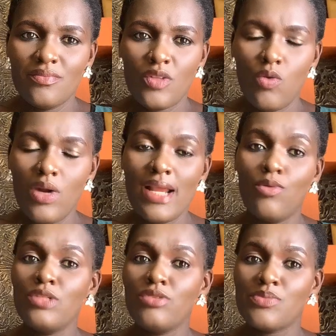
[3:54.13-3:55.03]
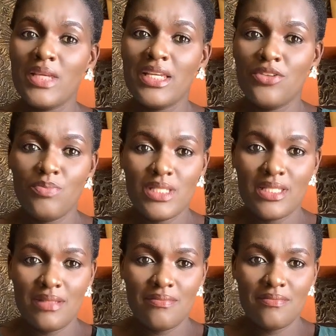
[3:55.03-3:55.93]
What was making you
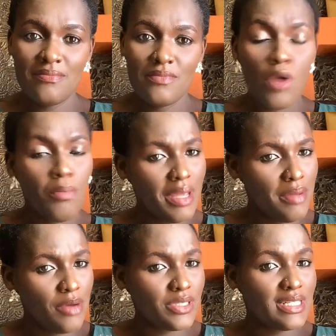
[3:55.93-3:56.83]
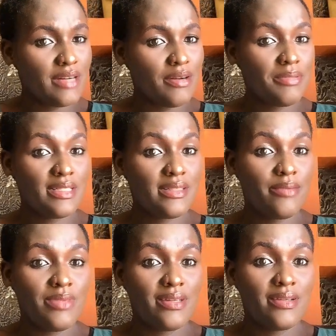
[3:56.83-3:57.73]
busy? Maybe I was interrupting
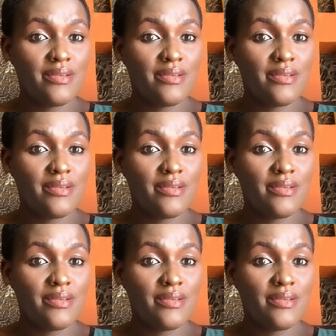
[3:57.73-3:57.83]
something.